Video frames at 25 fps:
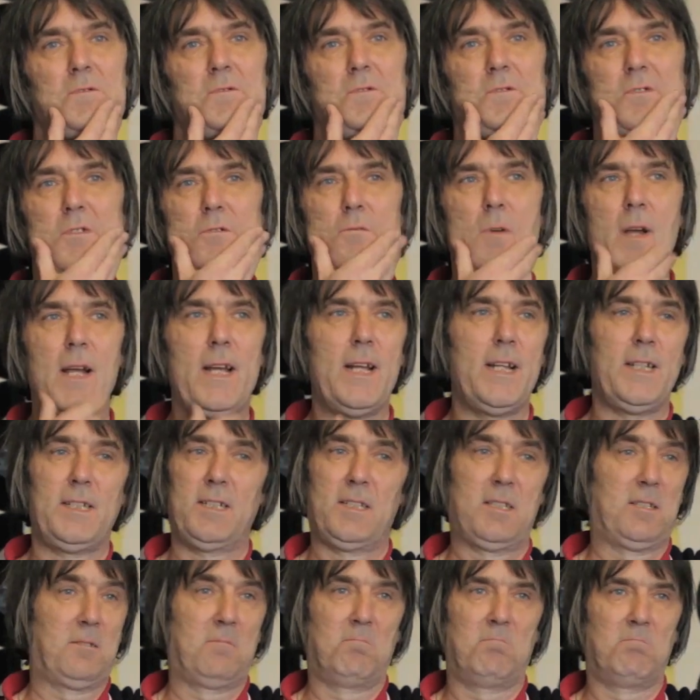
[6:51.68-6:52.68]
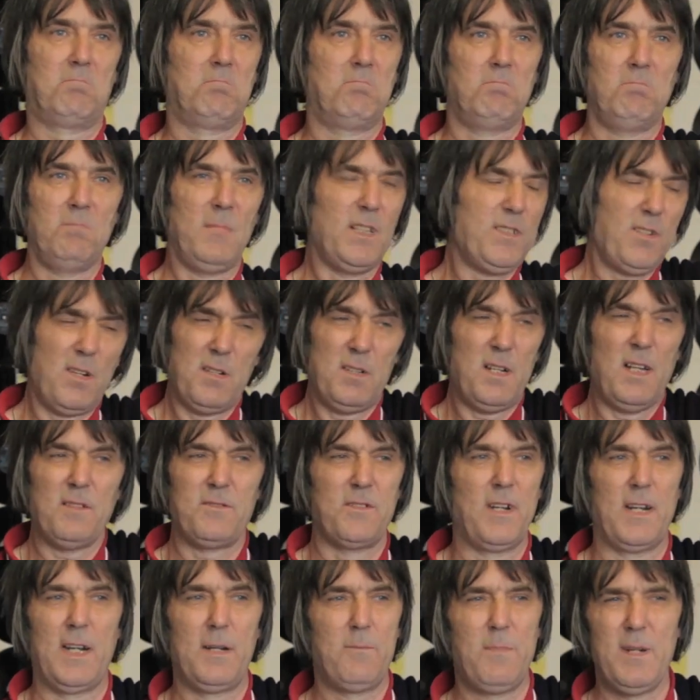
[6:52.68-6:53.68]
The worst, I haven't
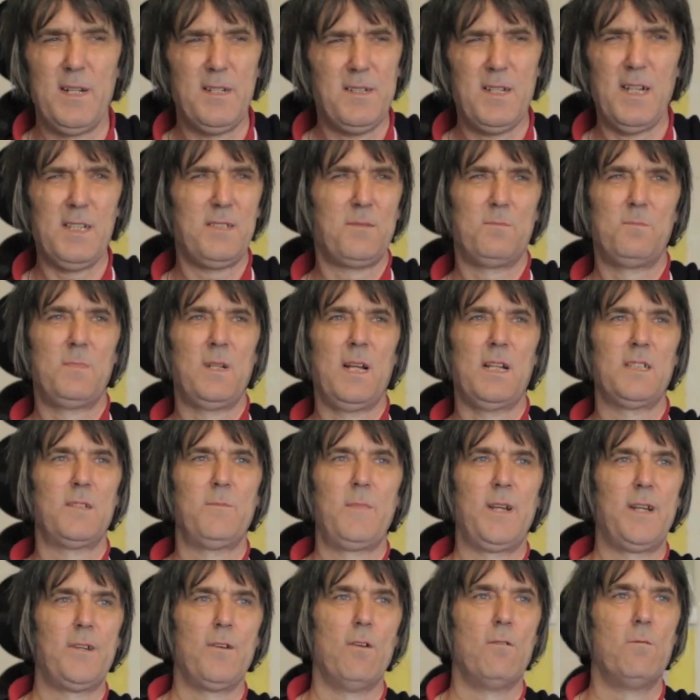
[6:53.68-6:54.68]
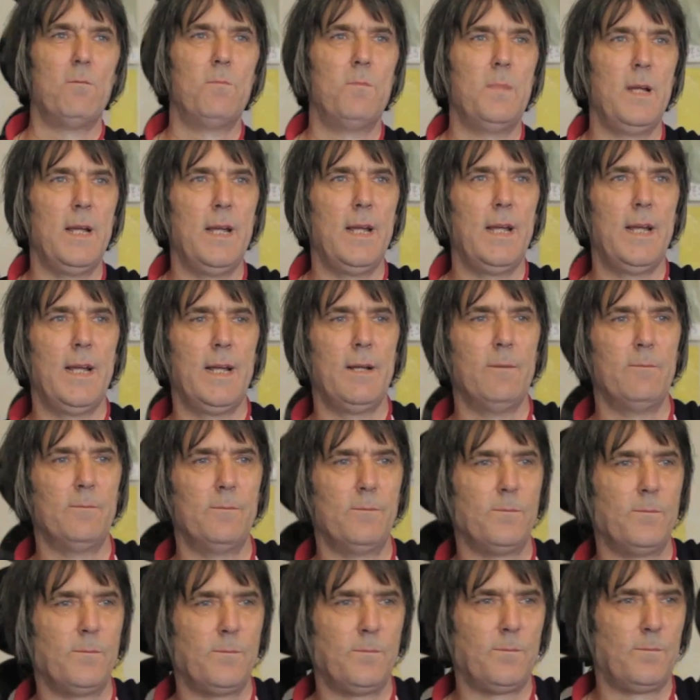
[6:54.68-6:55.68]
really picked that. There hasn't been no
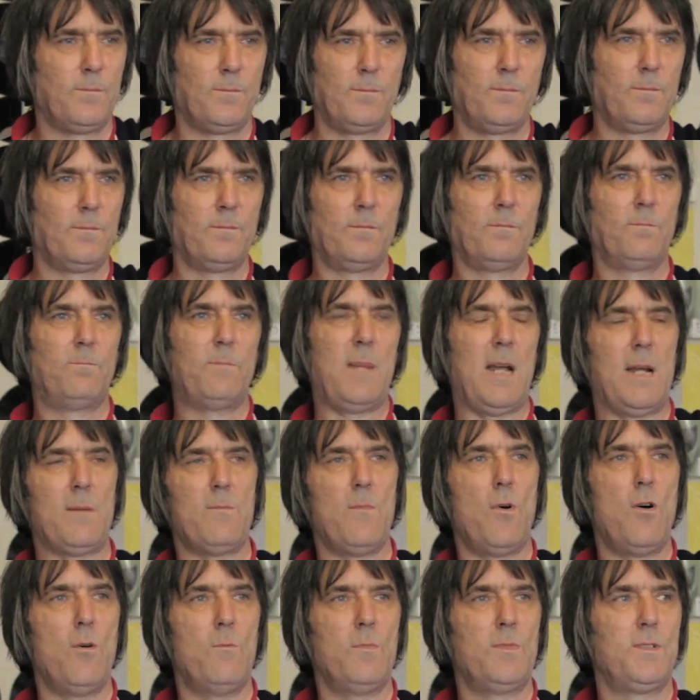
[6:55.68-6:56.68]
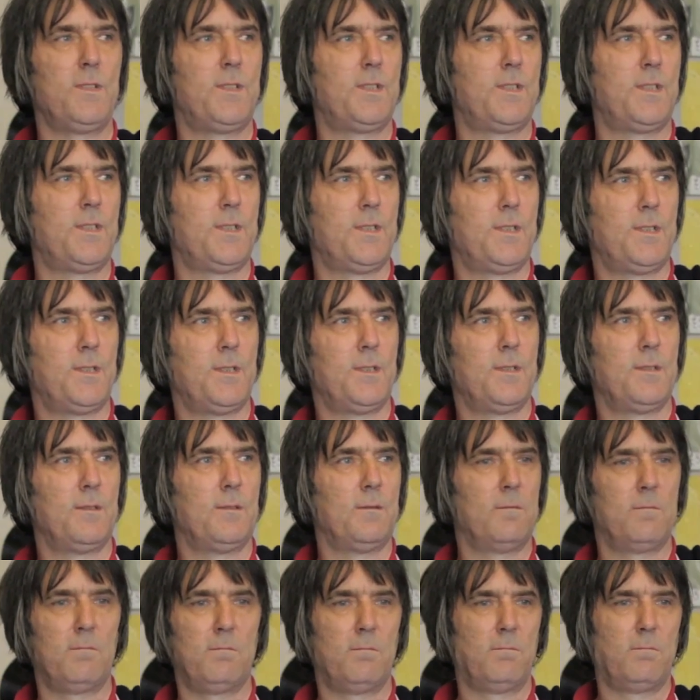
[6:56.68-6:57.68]
bad moments
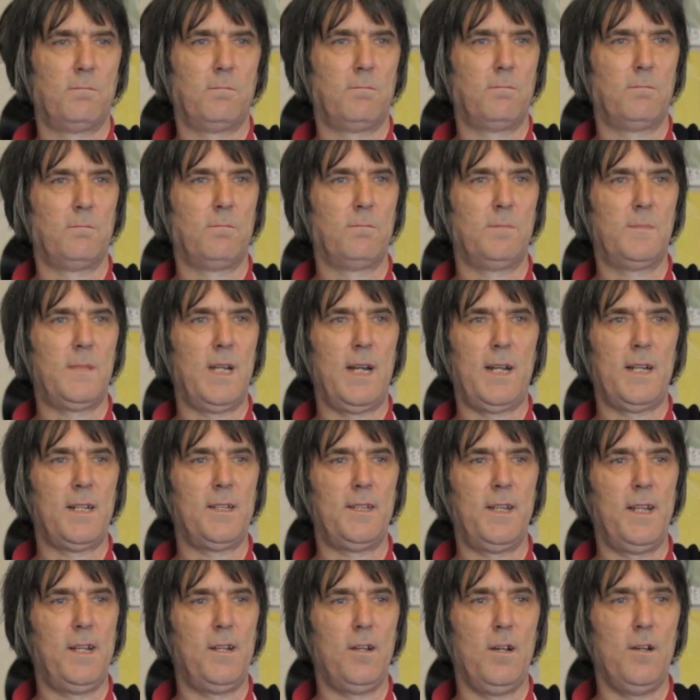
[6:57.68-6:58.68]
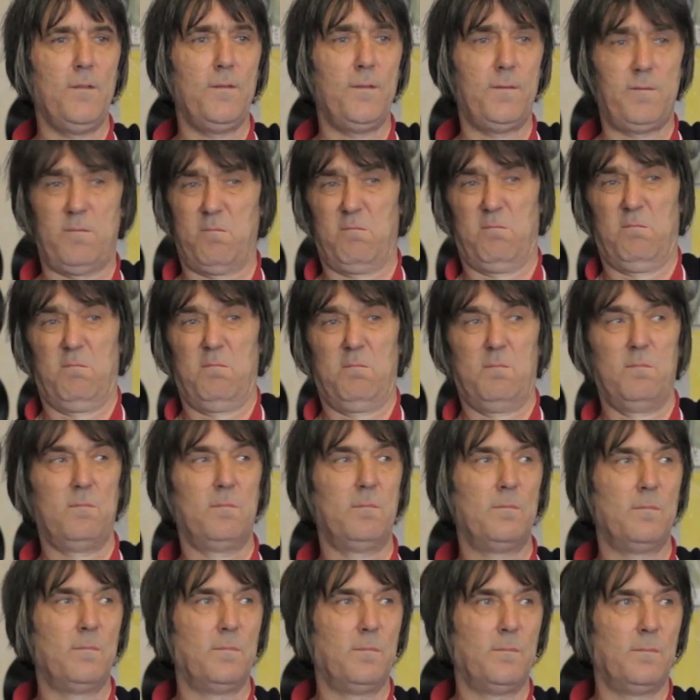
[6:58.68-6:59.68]
that I can think of.
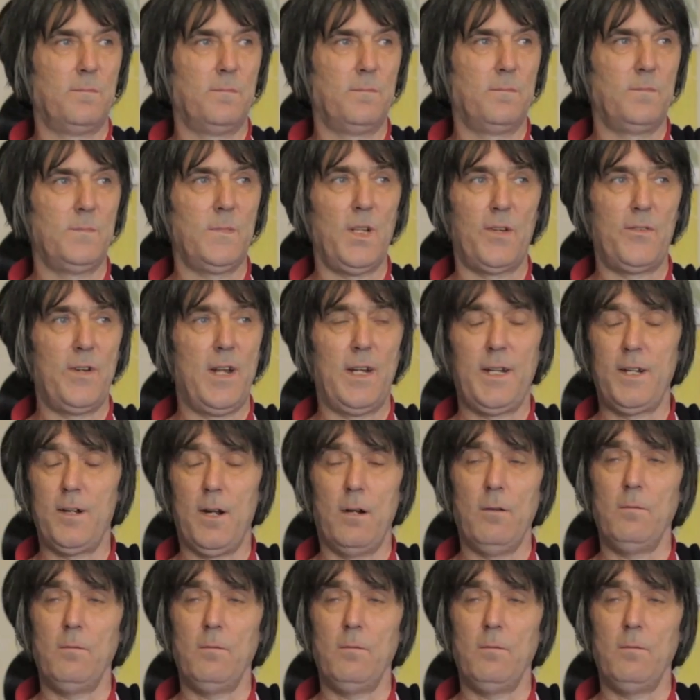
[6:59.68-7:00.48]
Not really, no.